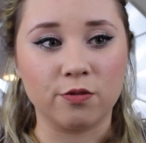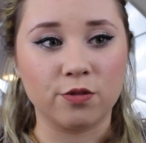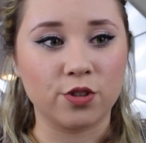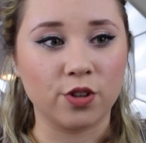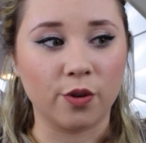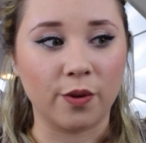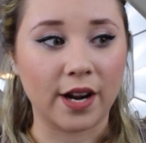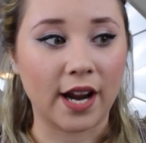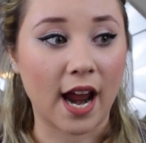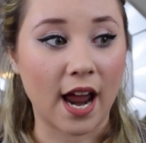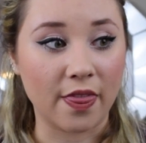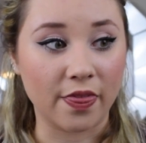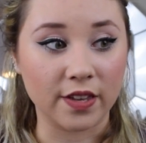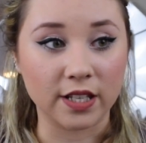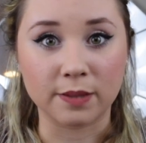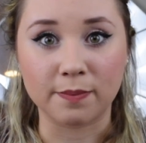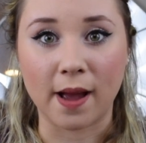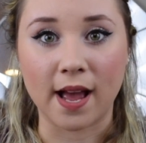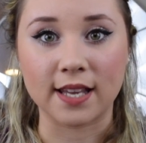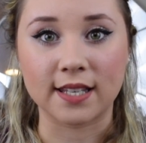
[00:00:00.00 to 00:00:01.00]
So again,
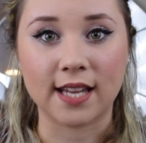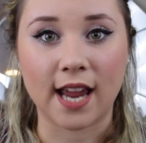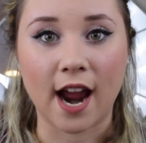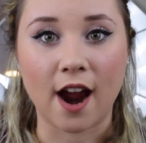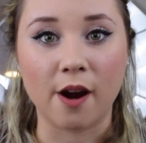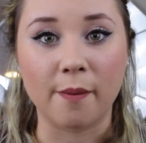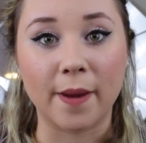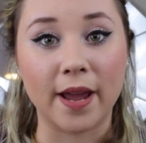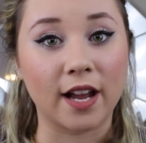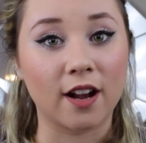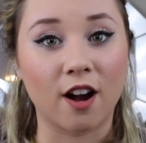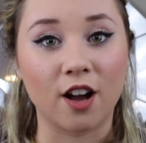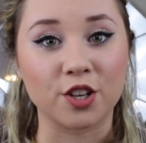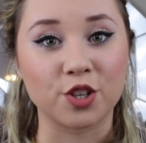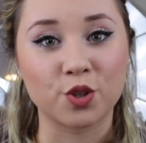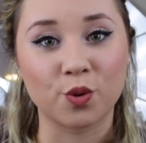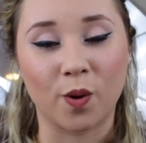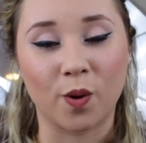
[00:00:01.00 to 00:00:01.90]
this mascara may cost